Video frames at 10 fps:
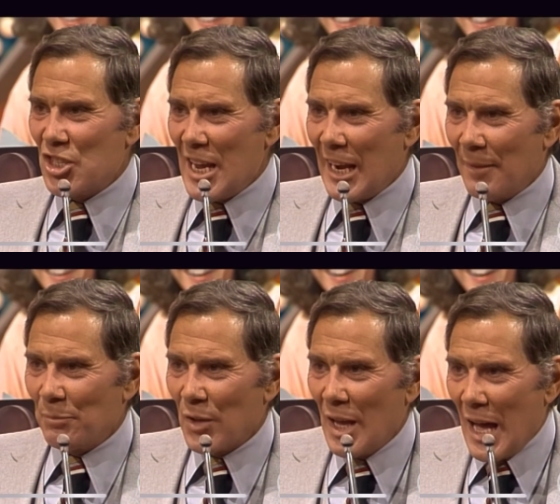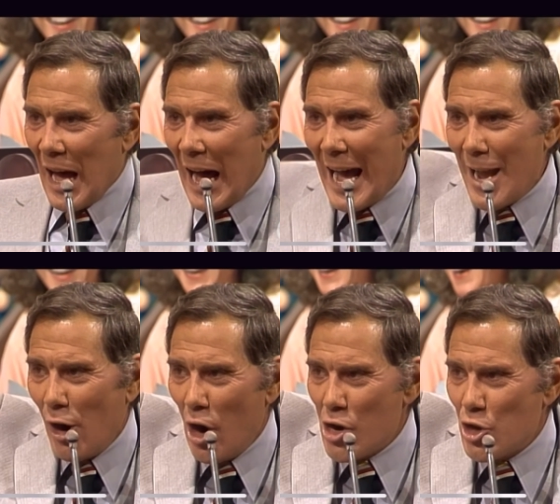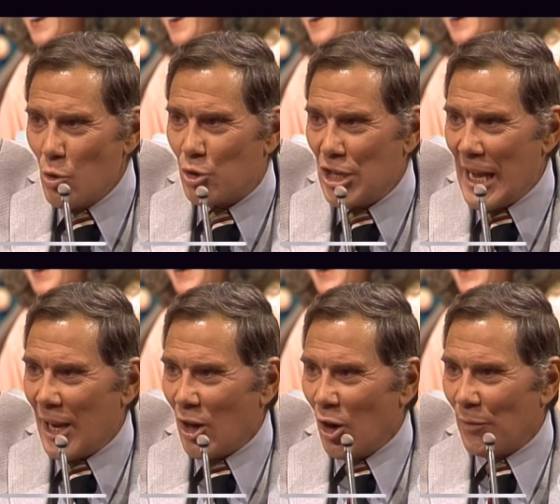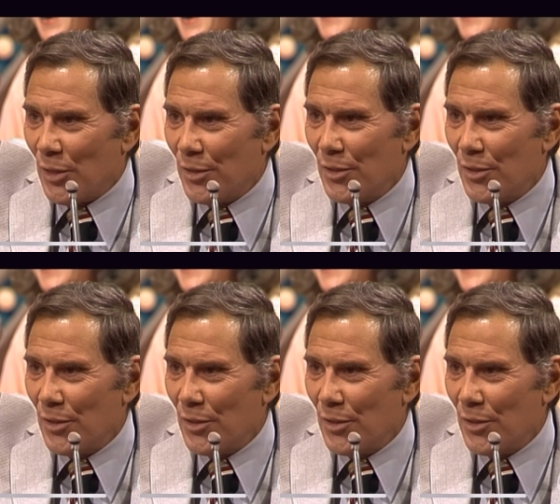ding. I heard you now, ding. Can I ask you